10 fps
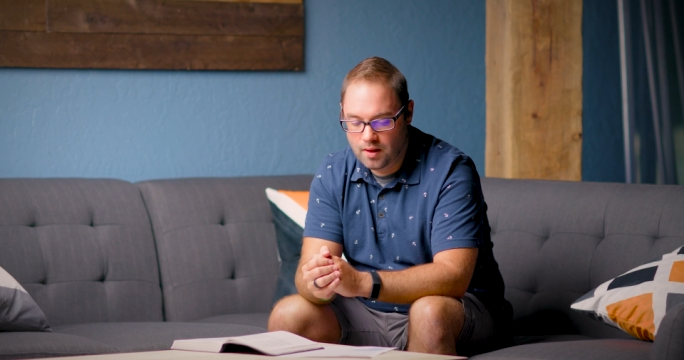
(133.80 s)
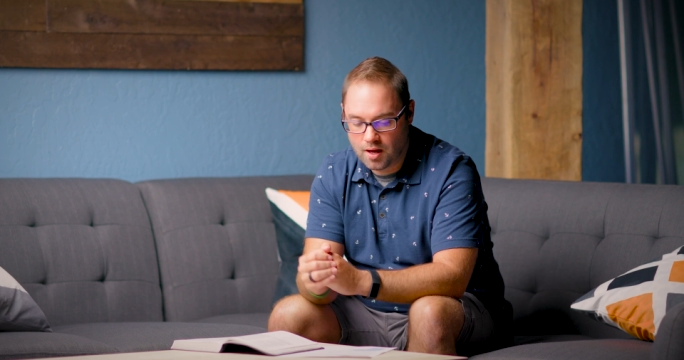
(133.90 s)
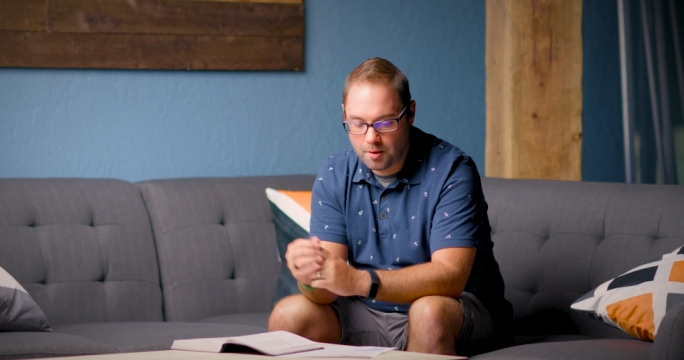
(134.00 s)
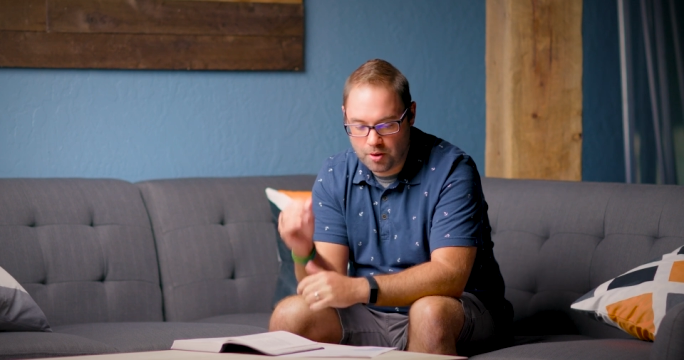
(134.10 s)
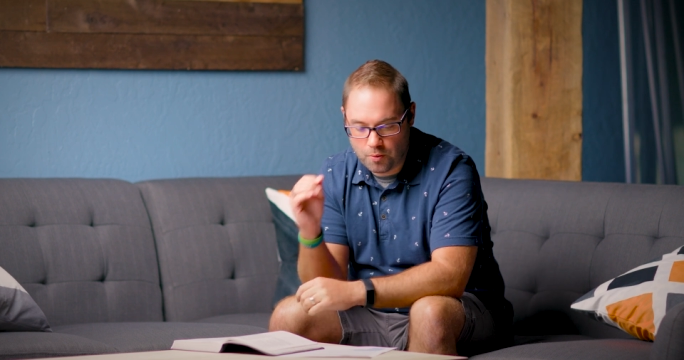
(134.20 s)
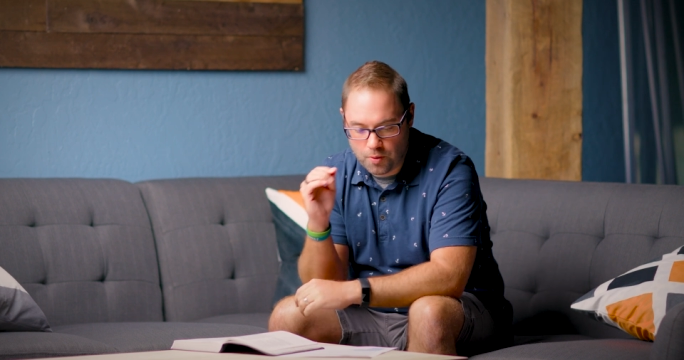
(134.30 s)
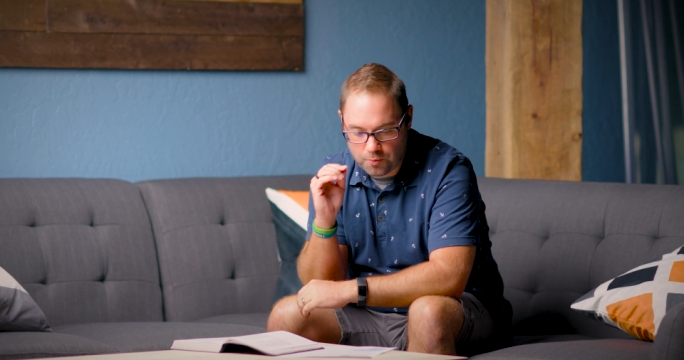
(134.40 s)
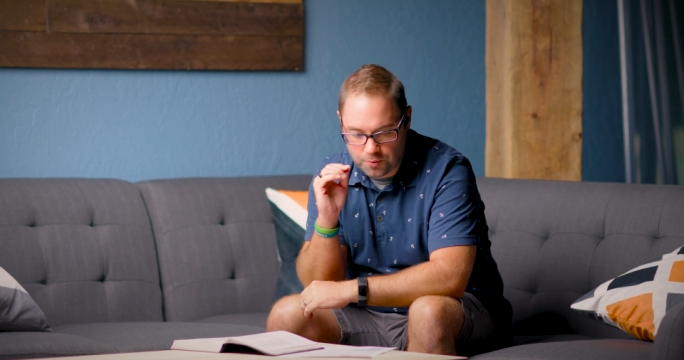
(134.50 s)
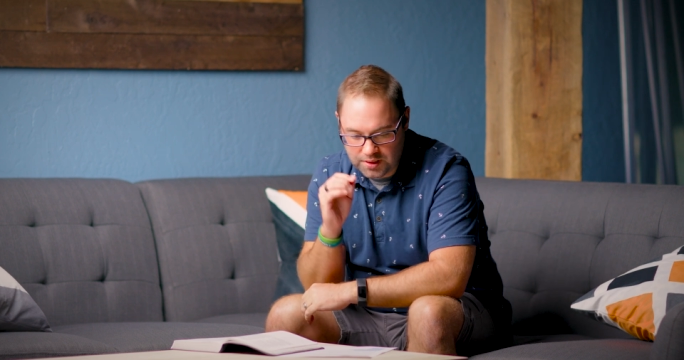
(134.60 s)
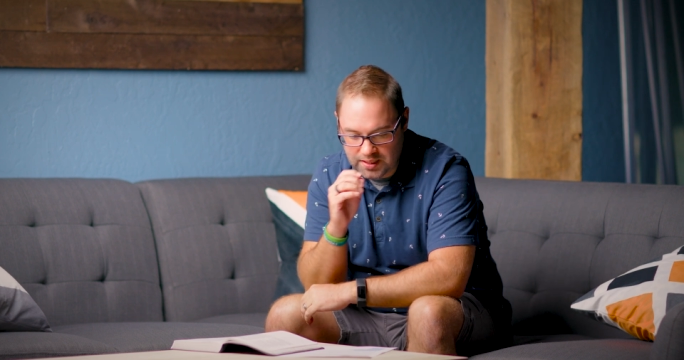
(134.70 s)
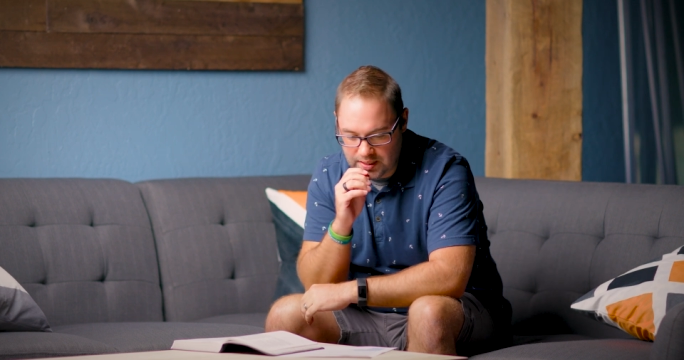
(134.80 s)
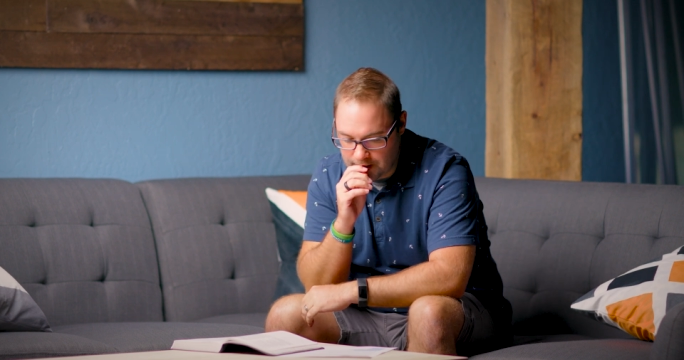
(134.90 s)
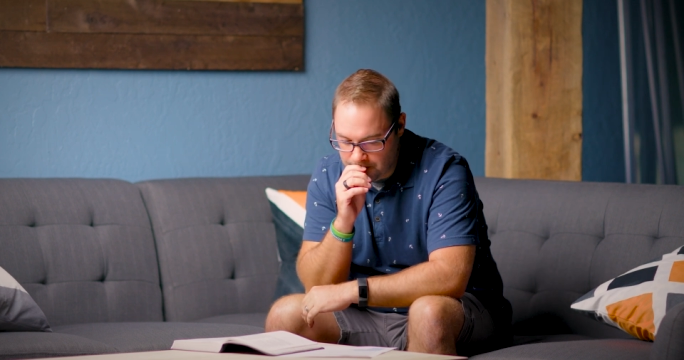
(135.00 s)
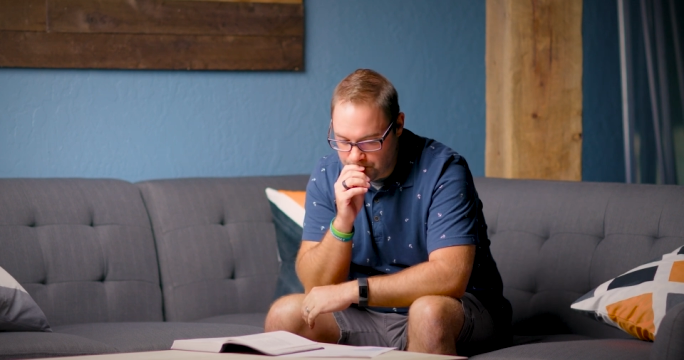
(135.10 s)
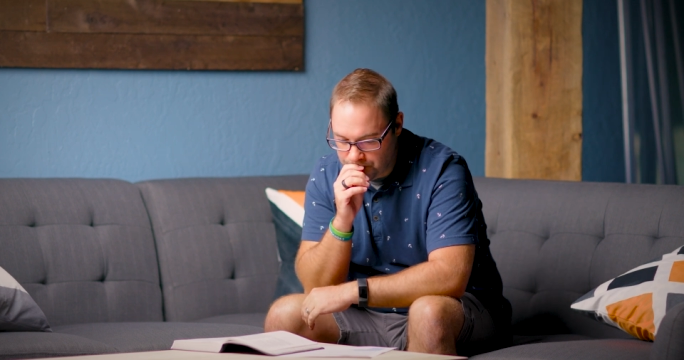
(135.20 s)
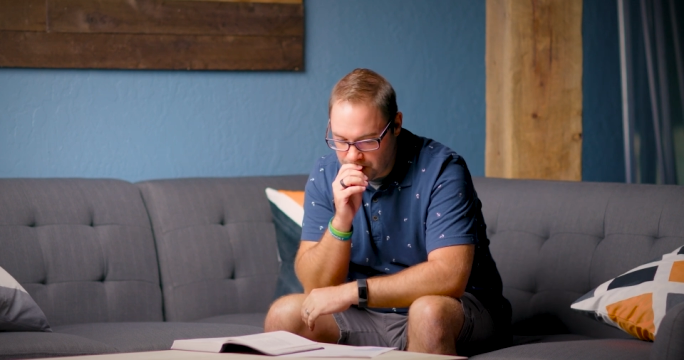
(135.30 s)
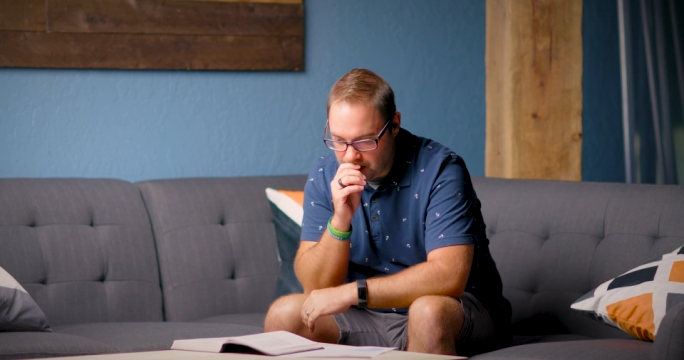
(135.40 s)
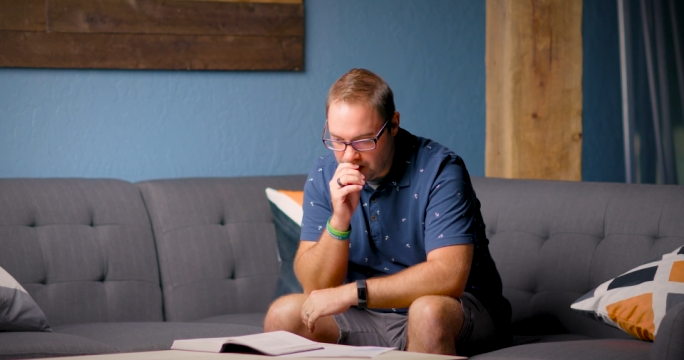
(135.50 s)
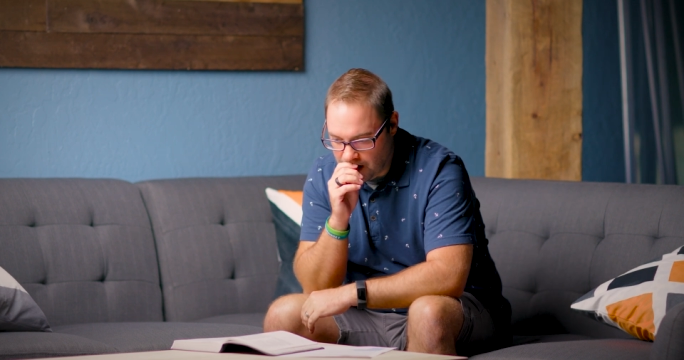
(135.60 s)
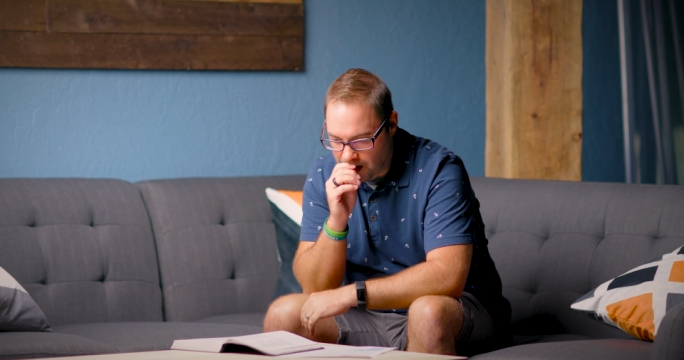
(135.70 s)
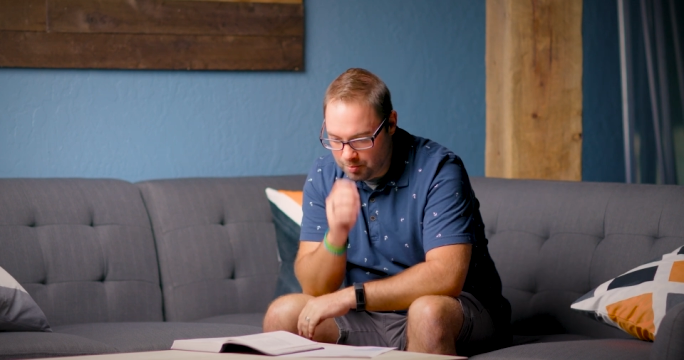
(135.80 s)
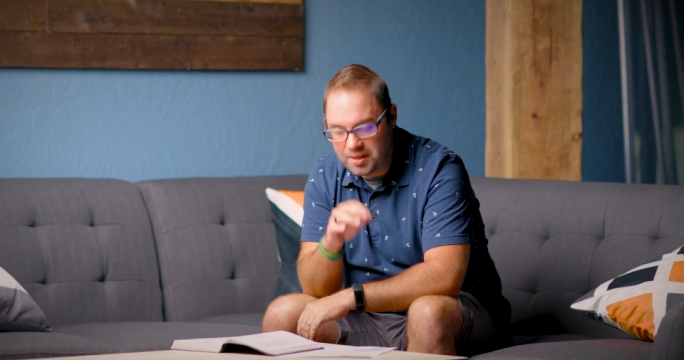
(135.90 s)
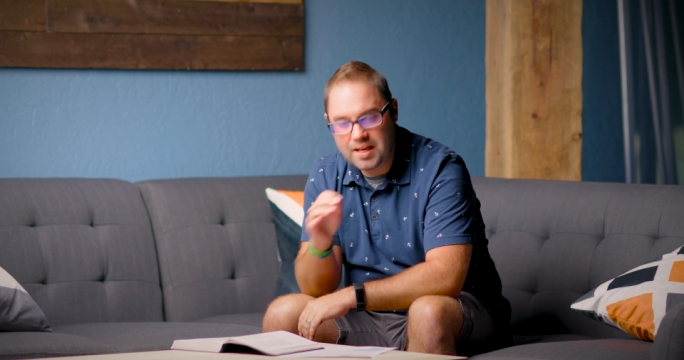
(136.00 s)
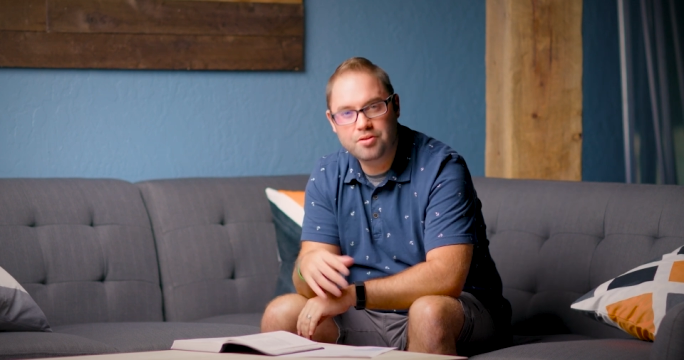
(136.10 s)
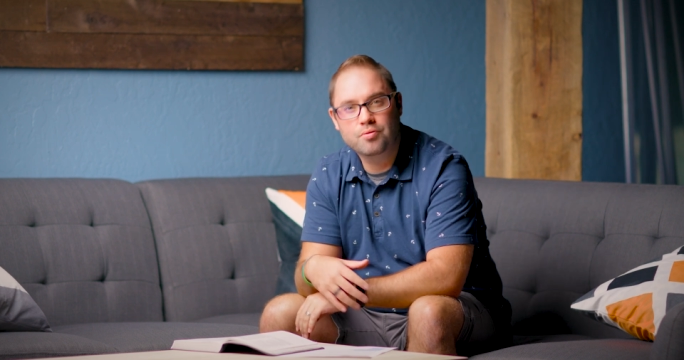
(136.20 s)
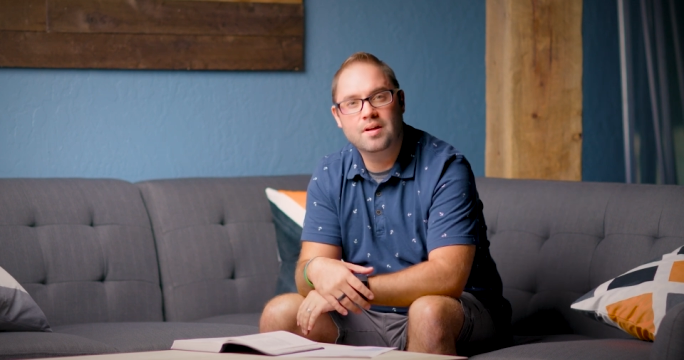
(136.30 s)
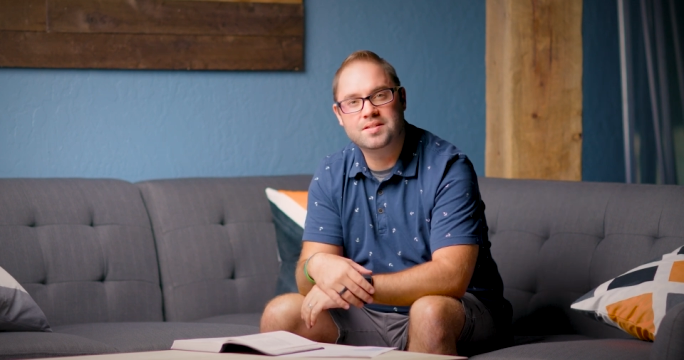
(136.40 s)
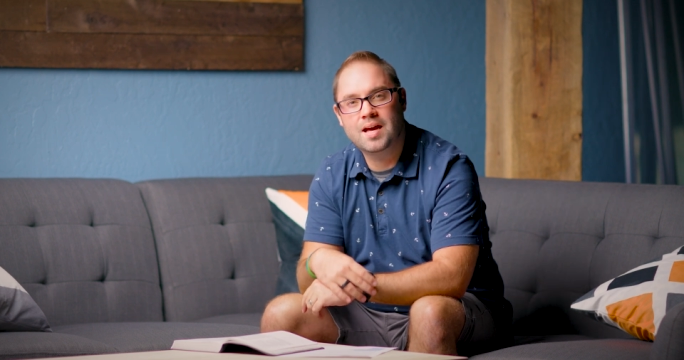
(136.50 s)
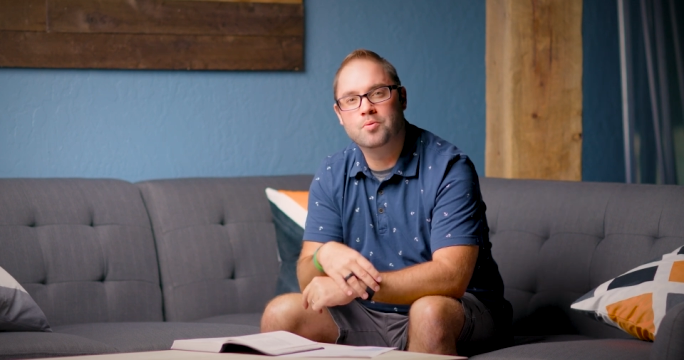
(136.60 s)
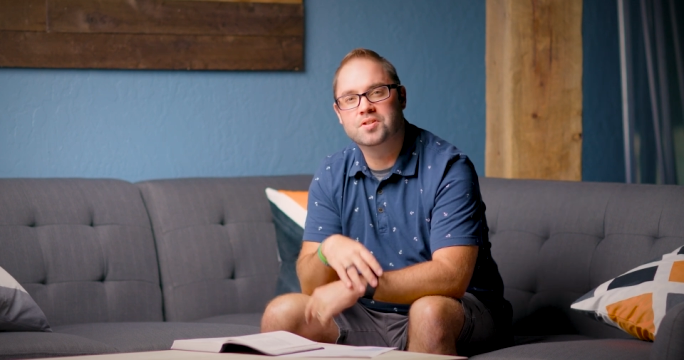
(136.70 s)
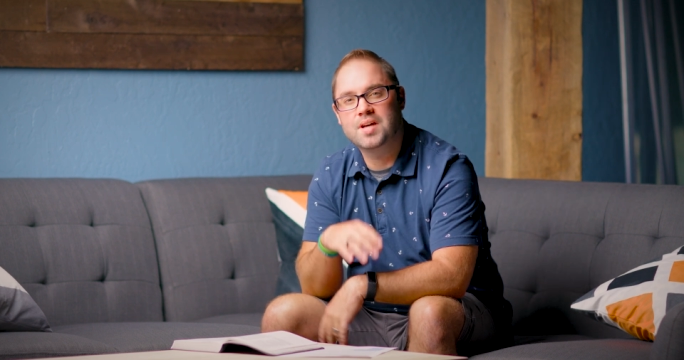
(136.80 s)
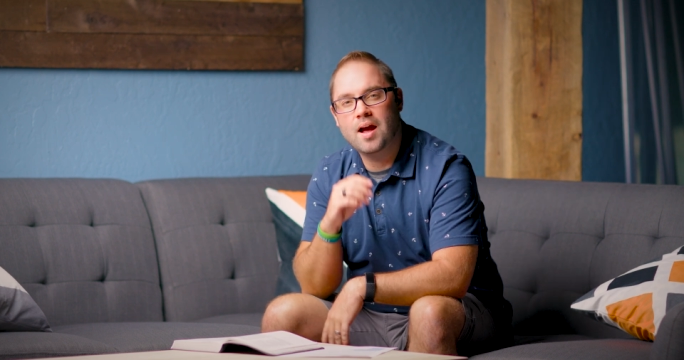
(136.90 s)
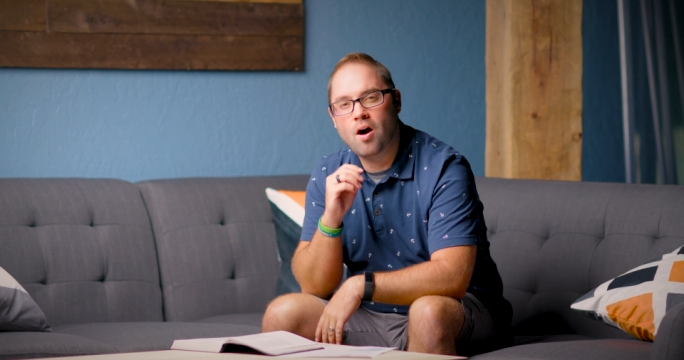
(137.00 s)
But what really helped me get through that time was I